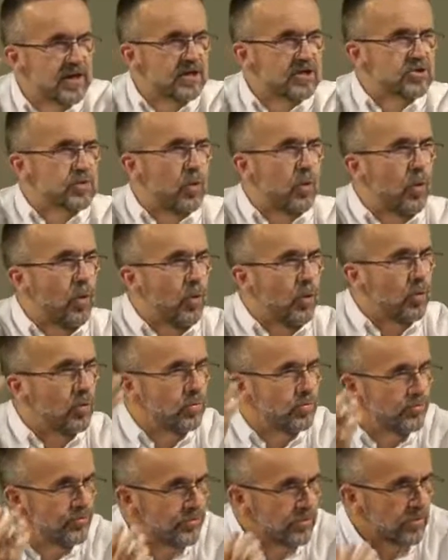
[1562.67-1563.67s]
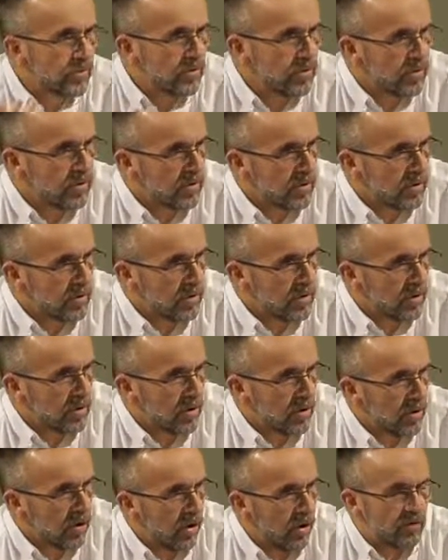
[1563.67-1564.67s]
takes hold
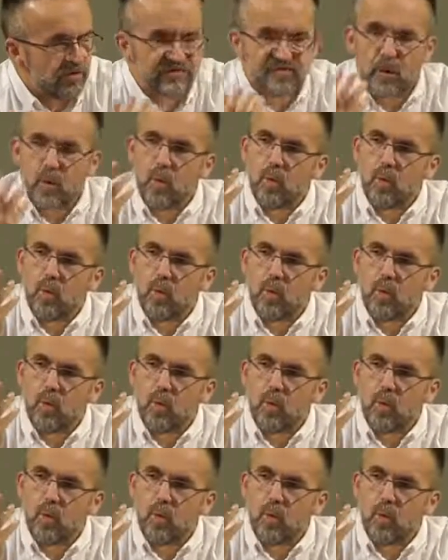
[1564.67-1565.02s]
of